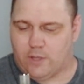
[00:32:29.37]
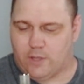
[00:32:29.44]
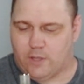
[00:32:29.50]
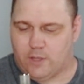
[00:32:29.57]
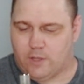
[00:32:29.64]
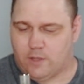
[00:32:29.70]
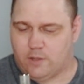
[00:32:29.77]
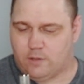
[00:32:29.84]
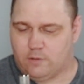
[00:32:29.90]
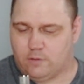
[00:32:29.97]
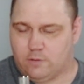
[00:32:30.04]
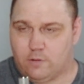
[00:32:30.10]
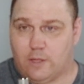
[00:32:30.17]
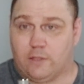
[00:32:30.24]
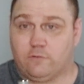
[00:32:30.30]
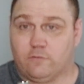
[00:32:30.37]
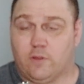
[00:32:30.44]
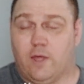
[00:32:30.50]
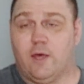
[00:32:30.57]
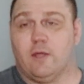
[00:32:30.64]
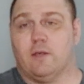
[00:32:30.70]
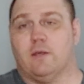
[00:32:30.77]
And that's
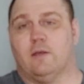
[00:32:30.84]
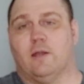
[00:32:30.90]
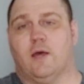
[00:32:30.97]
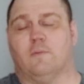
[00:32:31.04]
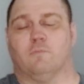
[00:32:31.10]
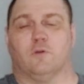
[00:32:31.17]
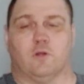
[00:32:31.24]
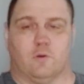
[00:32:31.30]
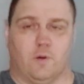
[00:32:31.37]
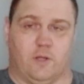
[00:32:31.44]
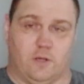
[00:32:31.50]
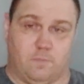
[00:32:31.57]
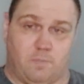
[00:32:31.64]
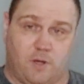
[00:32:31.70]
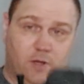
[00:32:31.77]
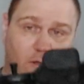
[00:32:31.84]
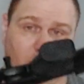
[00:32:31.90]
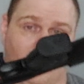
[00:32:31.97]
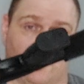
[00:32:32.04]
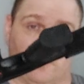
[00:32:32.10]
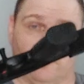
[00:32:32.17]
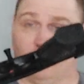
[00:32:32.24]
that. I'm gonna go out in the
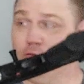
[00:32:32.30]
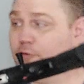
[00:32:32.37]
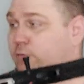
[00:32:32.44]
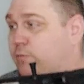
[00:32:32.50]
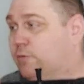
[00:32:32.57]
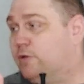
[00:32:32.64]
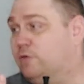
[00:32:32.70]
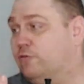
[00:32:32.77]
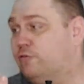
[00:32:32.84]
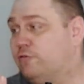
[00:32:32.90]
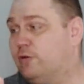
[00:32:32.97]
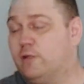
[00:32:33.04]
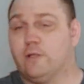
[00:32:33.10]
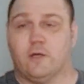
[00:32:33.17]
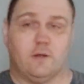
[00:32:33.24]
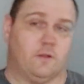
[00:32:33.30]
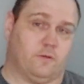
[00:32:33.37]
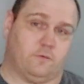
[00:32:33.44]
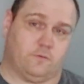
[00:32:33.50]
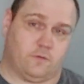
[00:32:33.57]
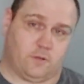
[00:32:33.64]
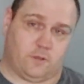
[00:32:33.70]
backyard and shoot the shit out of
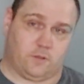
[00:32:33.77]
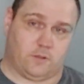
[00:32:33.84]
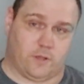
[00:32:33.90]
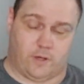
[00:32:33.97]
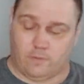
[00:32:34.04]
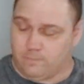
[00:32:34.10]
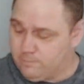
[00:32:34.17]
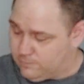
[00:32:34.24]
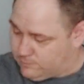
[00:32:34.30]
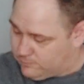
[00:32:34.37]
this thing now.